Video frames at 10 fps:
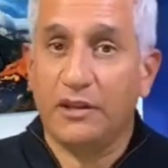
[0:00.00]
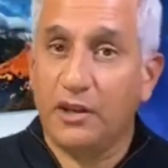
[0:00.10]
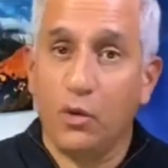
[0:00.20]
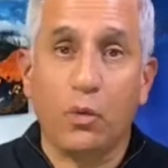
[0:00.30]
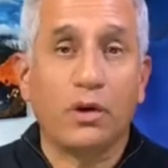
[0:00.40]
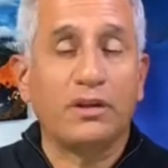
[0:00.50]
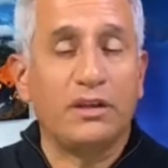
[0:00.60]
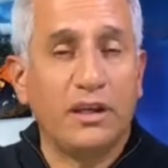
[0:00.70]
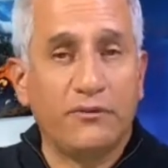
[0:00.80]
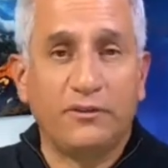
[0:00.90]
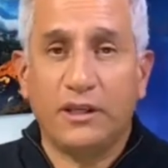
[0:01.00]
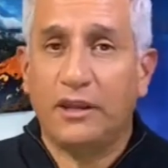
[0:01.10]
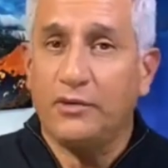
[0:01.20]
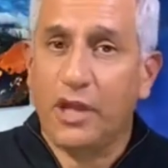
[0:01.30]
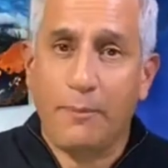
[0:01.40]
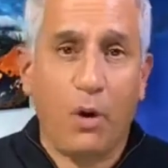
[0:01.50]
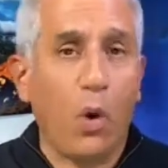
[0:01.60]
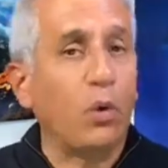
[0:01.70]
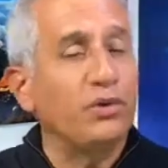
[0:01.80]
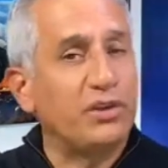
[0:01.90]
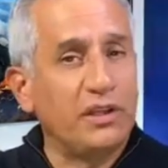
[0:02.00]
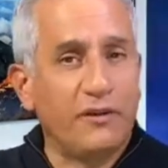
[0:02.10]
They don't work to the FDA. They're not beholden to the